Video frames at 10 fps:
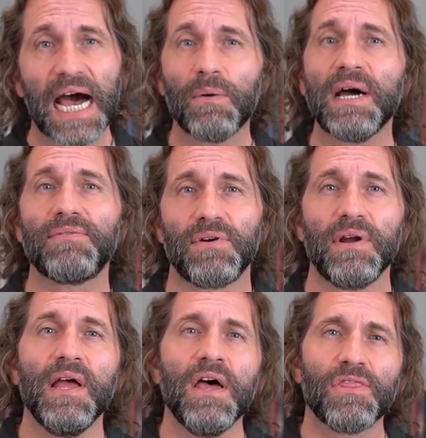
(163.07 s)

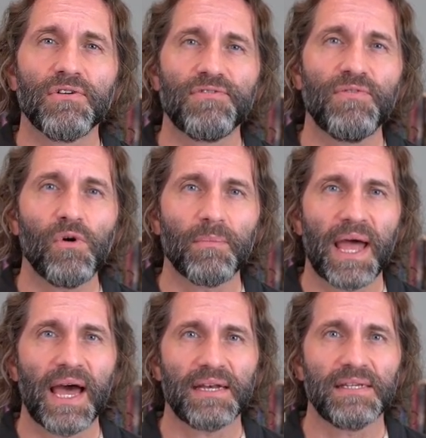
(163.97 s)
However, the
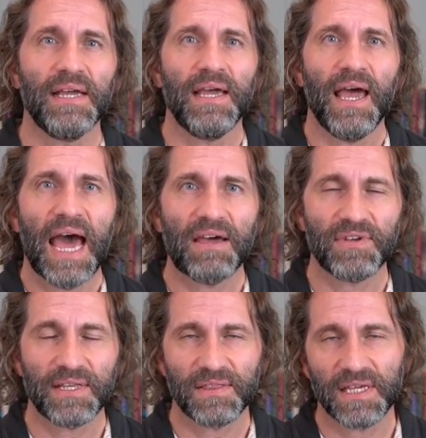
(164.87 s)
format,
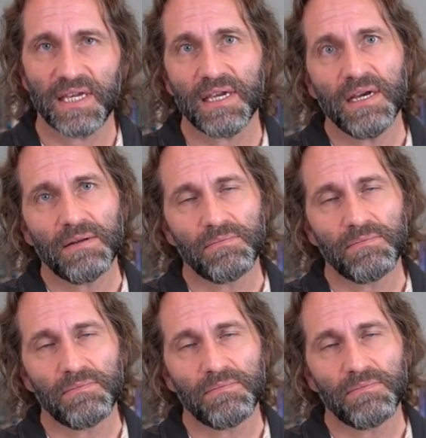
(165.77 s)
having the